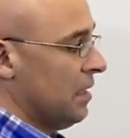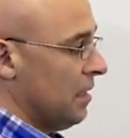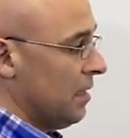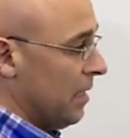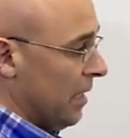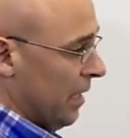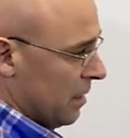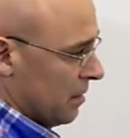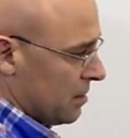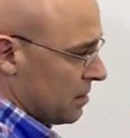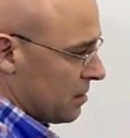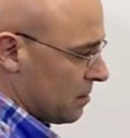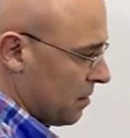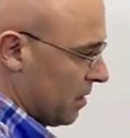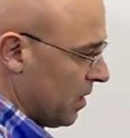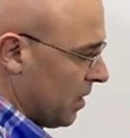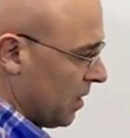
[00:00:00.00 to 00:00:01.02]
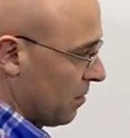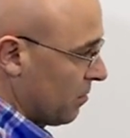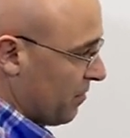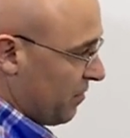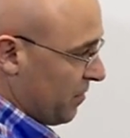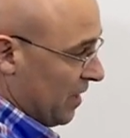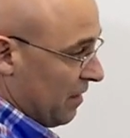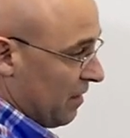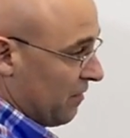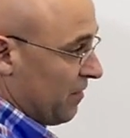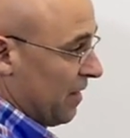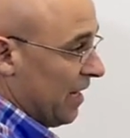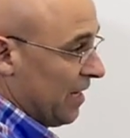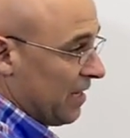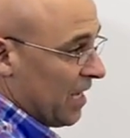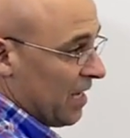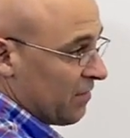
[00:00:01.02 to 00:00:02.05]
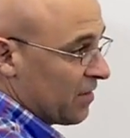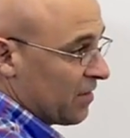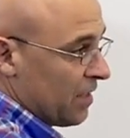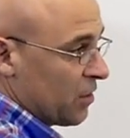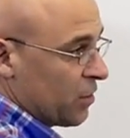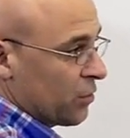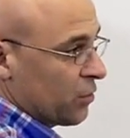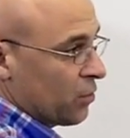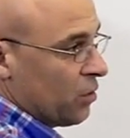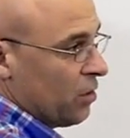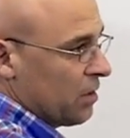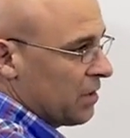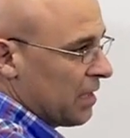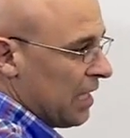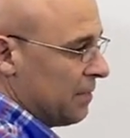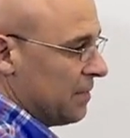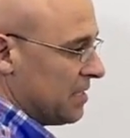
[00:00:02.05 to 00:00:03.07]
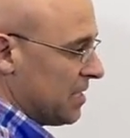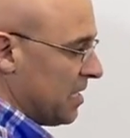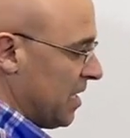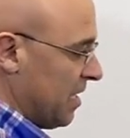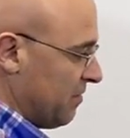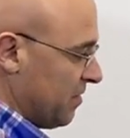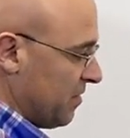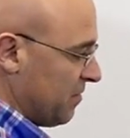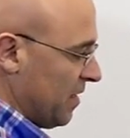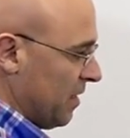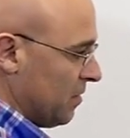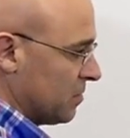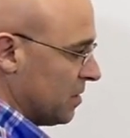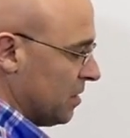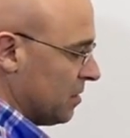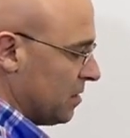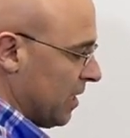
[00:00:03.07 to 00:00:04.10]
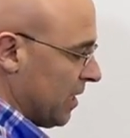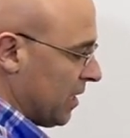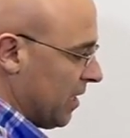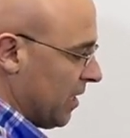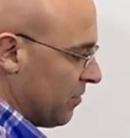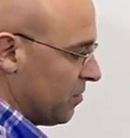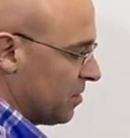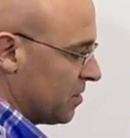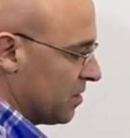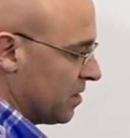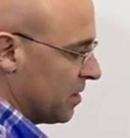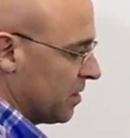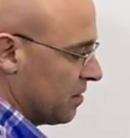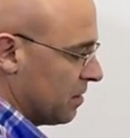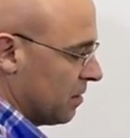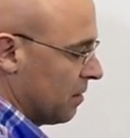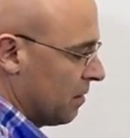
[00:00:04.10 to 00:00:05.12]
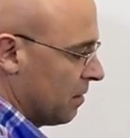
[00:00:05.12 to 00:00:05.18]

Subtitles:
Else, here, if I have gone through all the elements and haven't found it, I can return